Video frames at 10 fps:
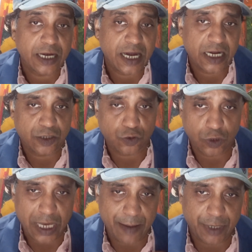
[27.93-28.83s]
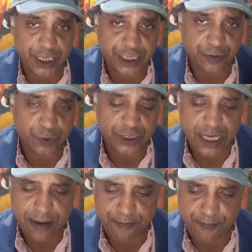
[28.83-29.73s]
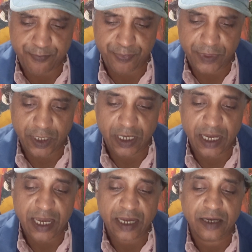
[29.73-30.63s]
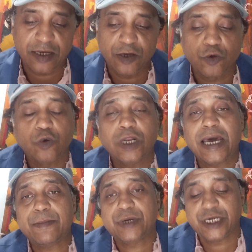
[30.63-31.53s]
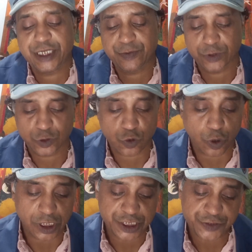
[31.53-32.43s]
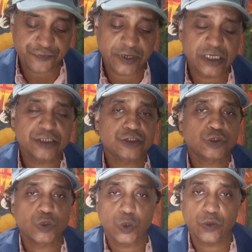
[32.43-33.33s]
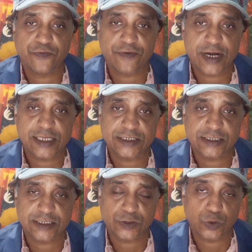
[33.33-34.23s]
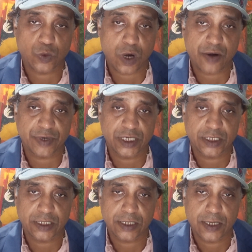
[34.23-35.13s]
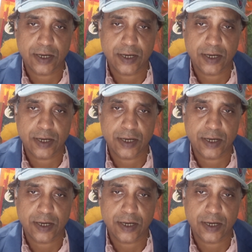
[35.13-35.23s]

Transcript: and collaborating with them collaborating with college friends, school friends who are in